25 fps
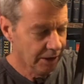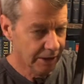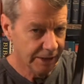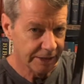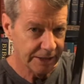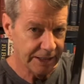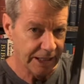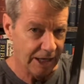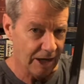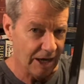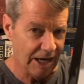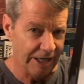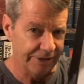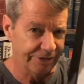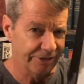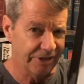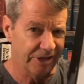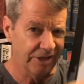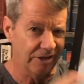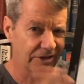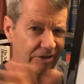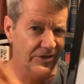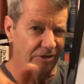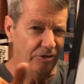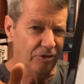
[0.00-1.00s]
Now, I
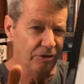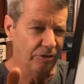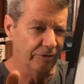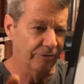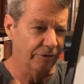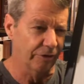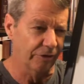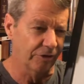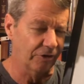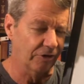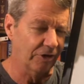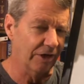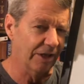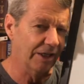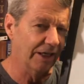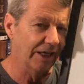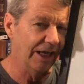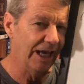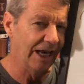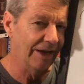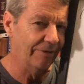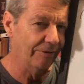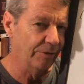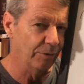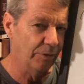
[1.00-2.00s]
think universally
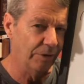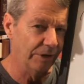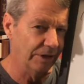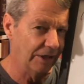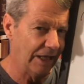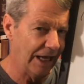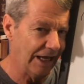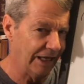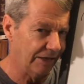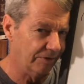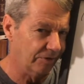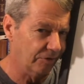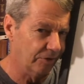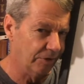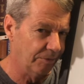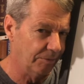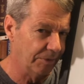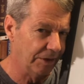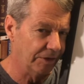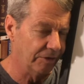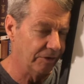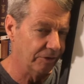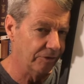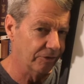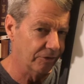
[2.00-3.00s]
everyone has to
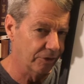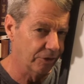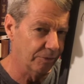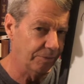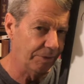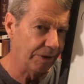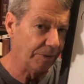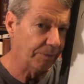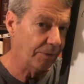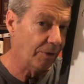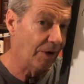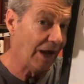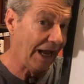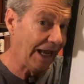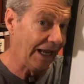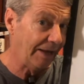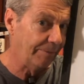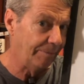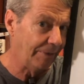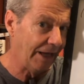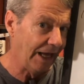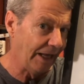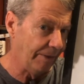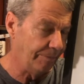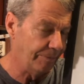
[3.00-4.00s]
admit there's good people and
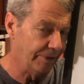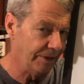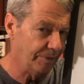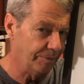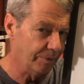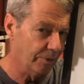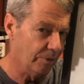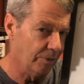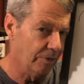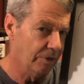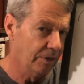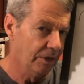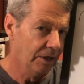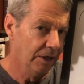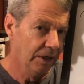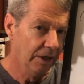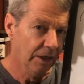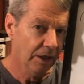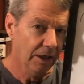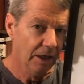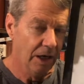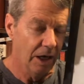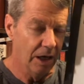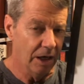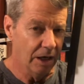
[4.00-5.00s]
bad people.
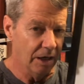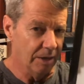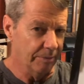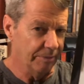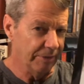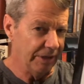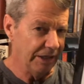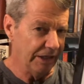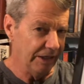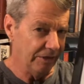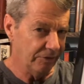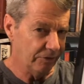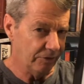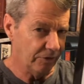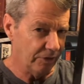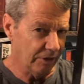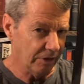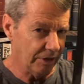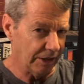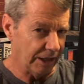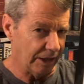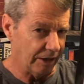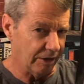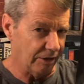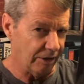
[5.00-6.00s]
Um, is
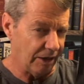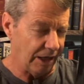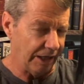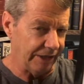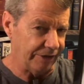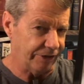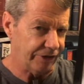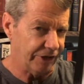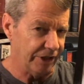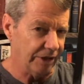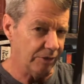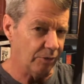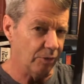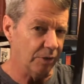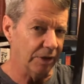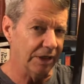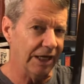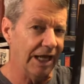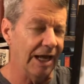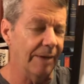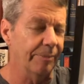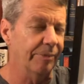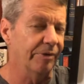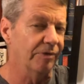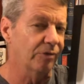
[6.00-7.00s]
now, I think what
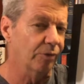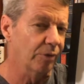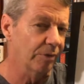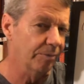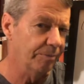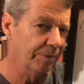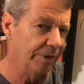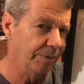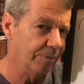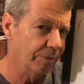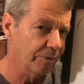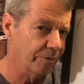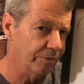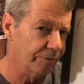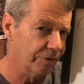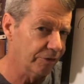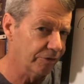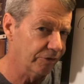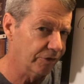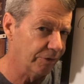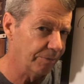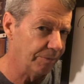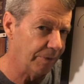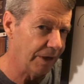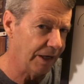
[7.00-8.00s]
happens when people
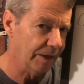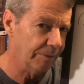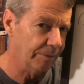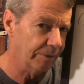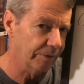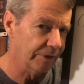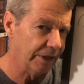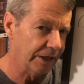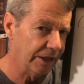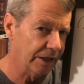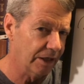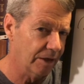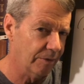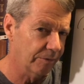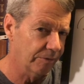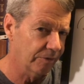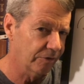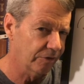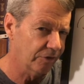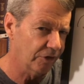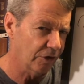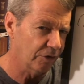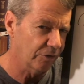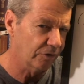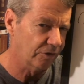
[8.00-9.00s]
approach the Bible, they come
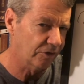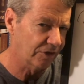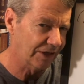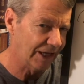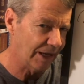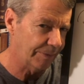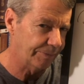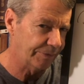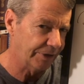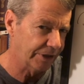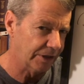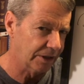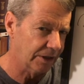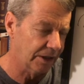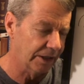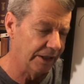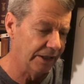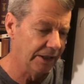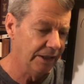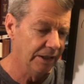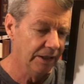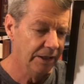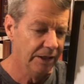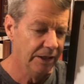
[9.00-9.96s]
so skeptically